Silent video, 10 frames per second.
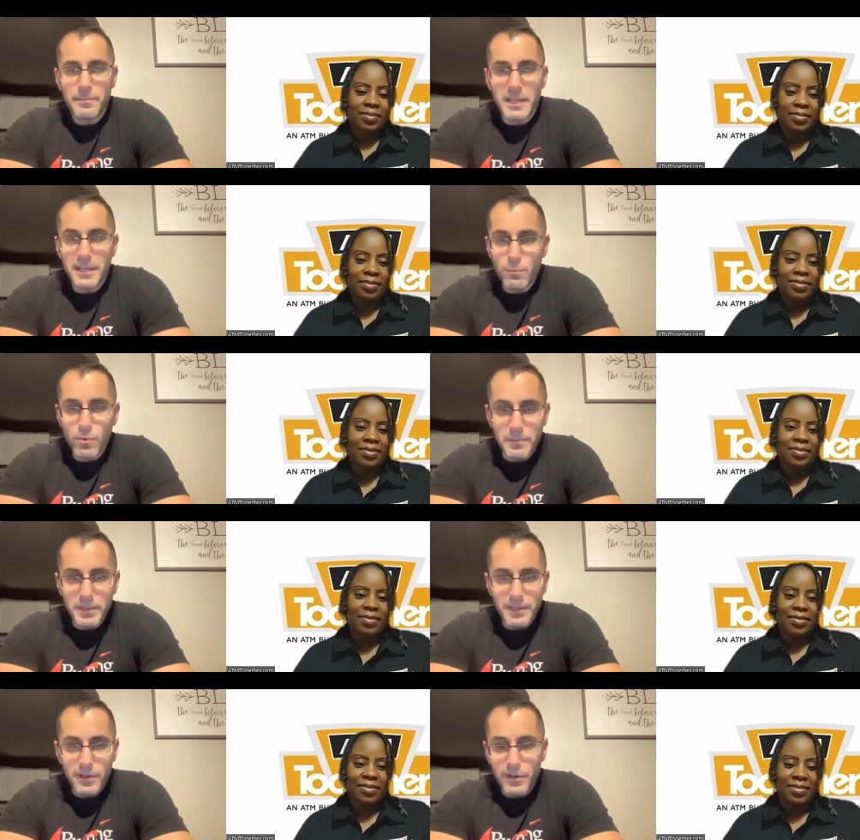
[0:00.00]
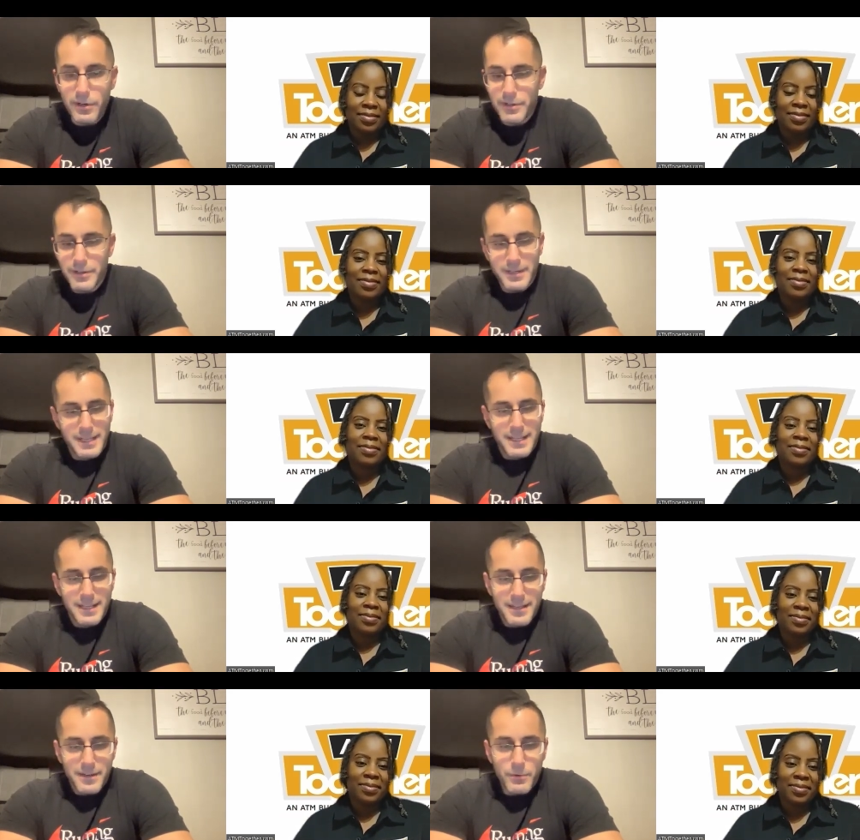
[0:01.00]
Speaker 1: men and women are,
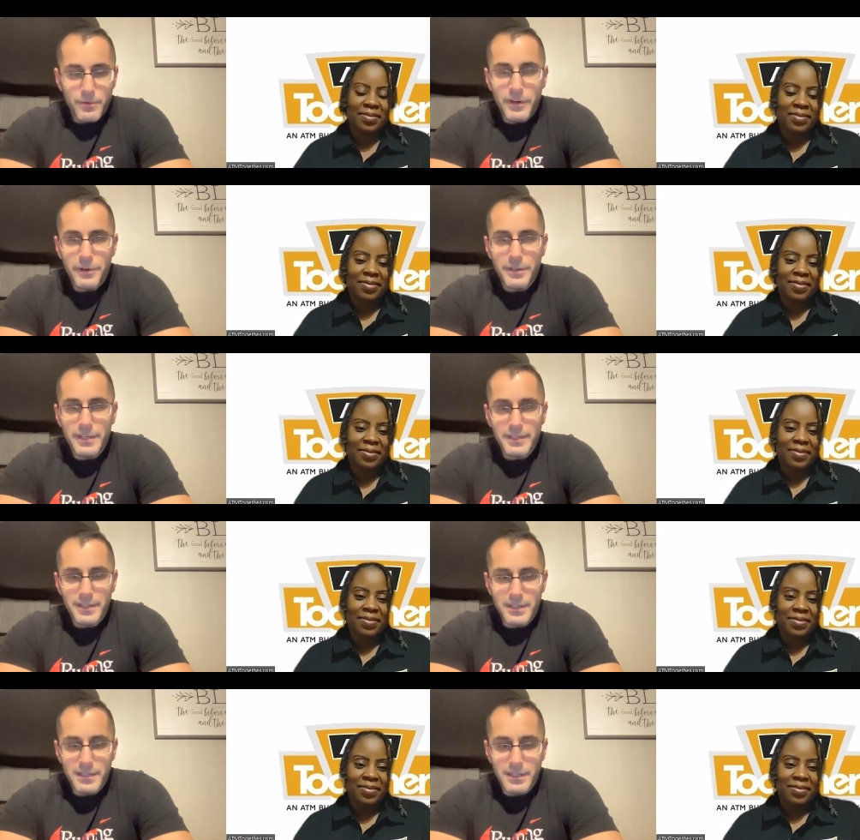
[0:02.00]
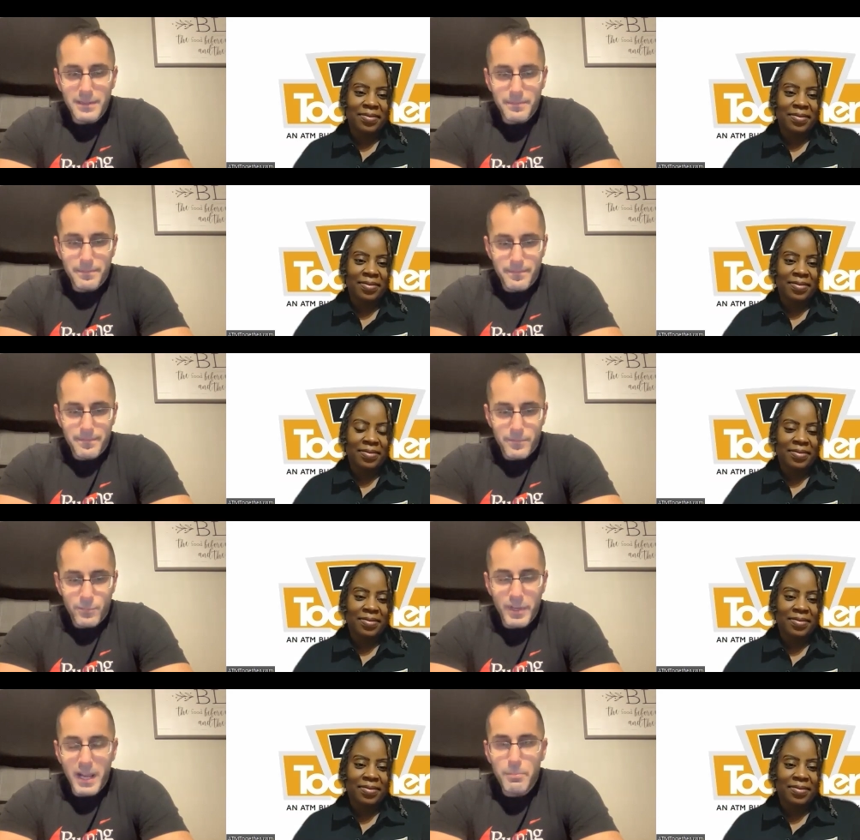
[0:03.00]
we're very, um,
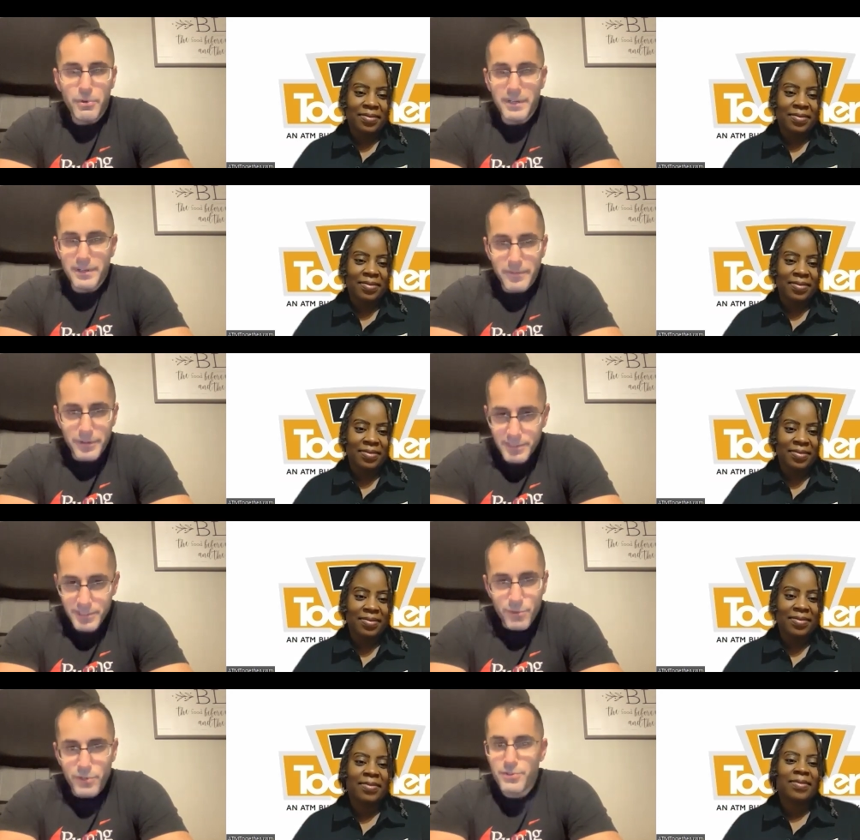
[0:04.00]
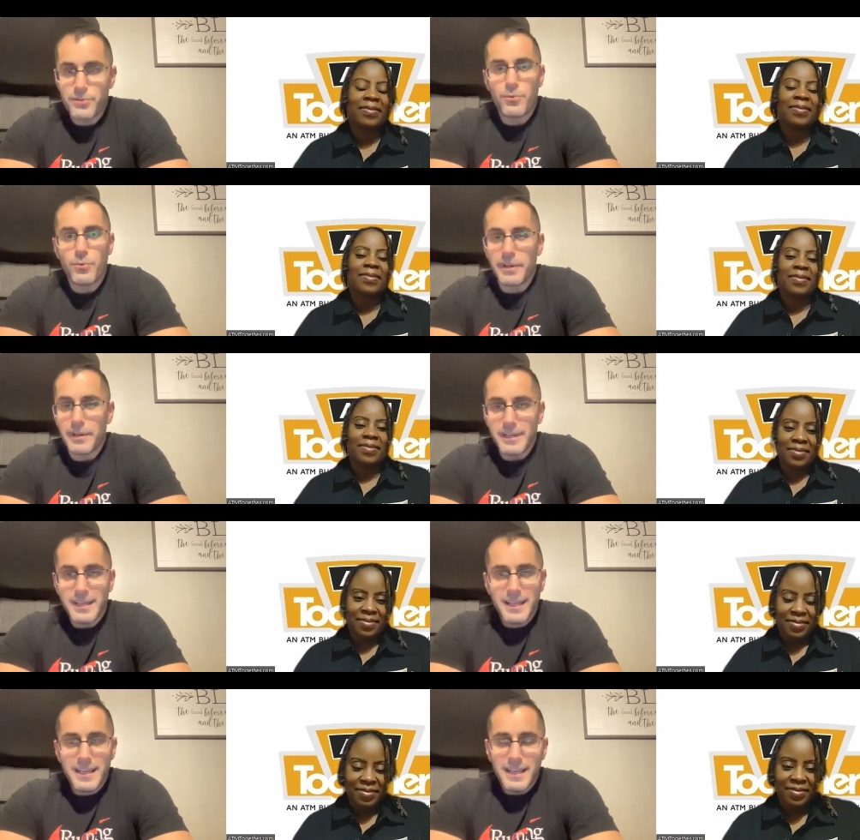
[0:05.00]
we operate in a very structural way,
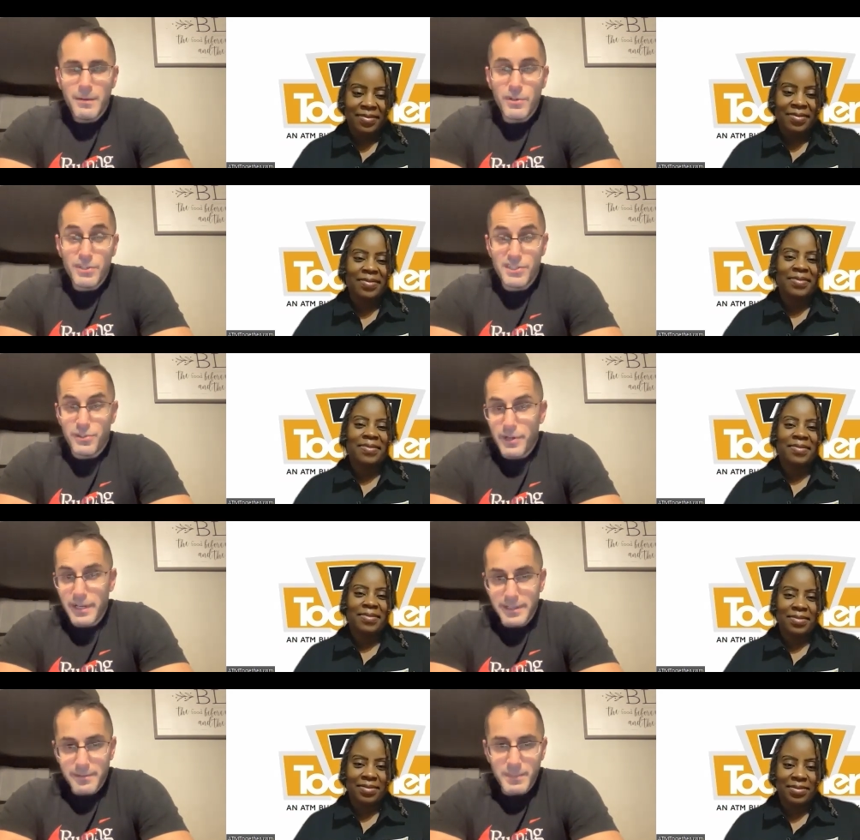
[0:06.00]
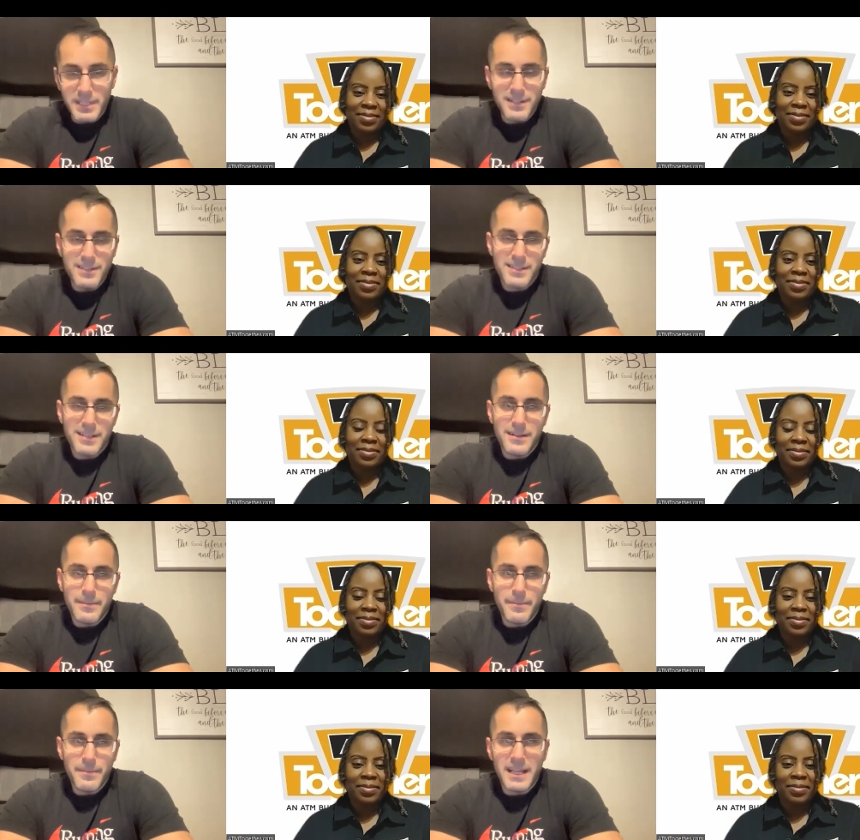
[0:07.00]
which is great, because
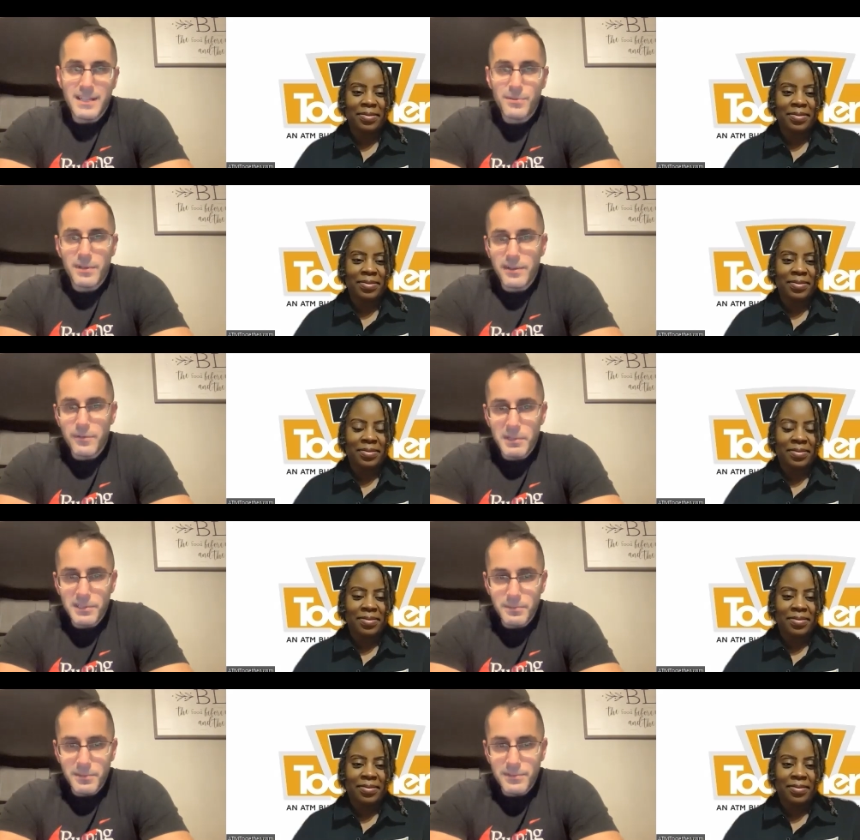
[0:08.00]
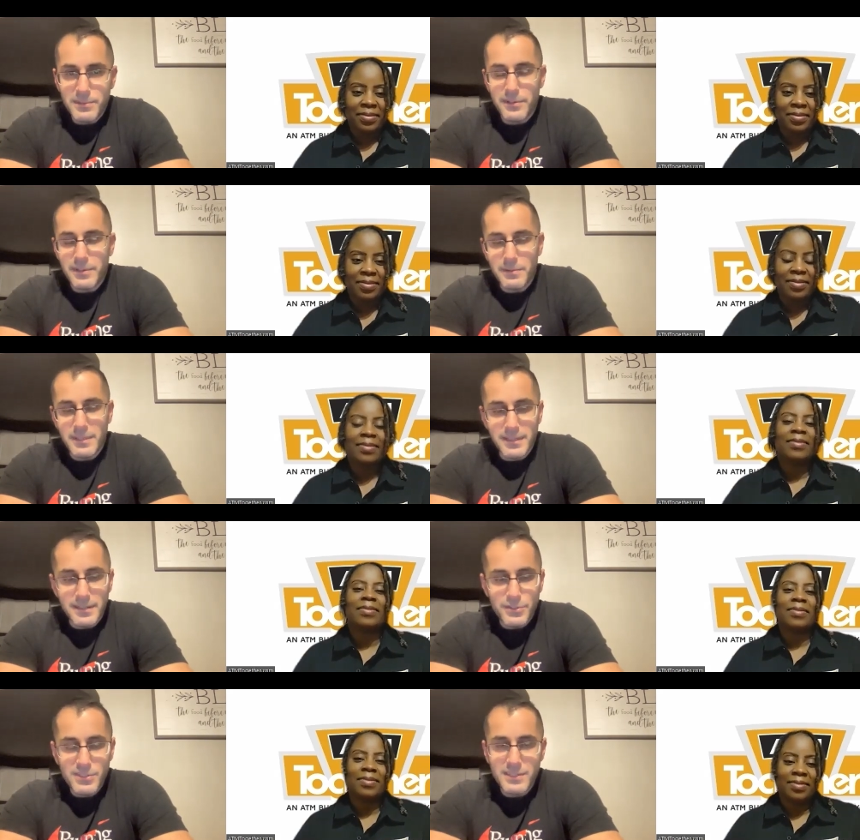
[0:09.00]
um, that's what I love about the military.
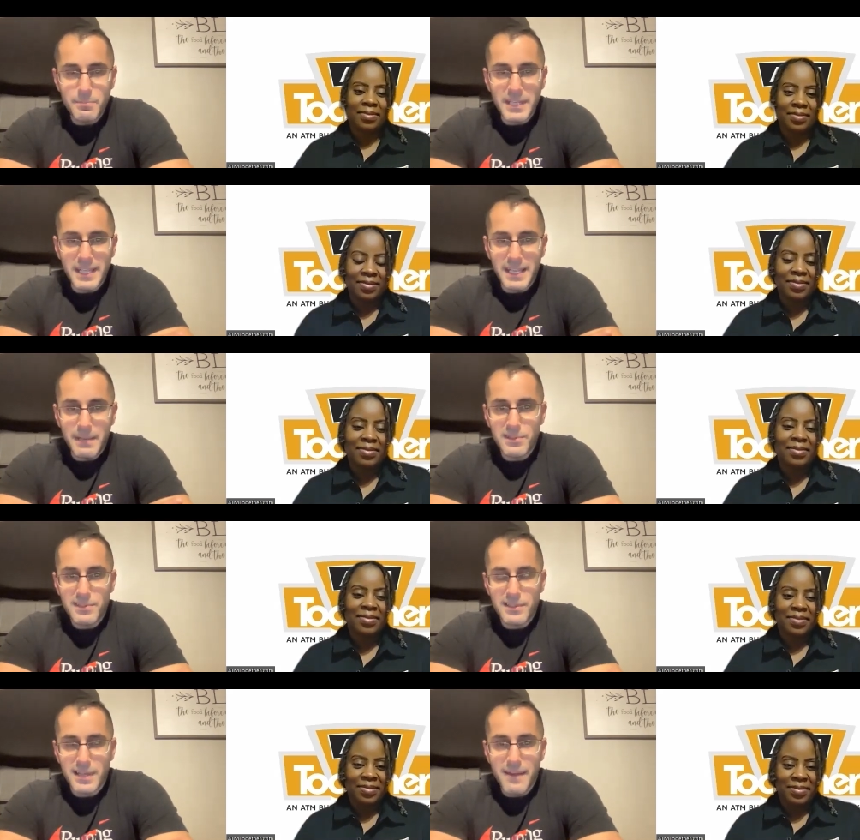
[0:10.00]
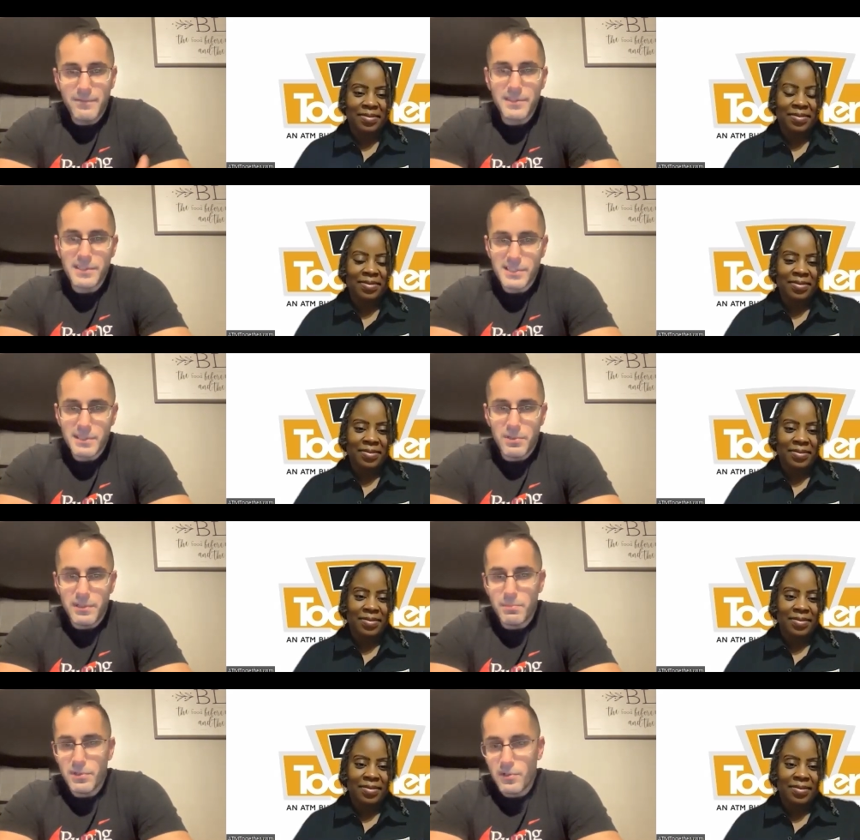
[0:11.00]
Uh, just being able to have the
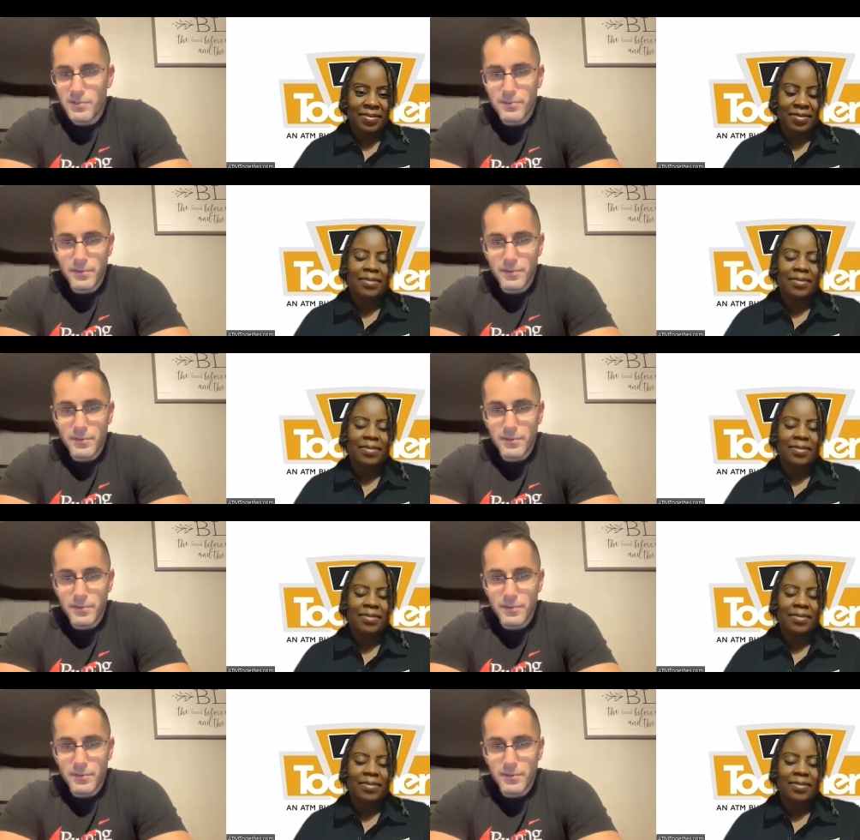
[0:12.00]
discipline, but also the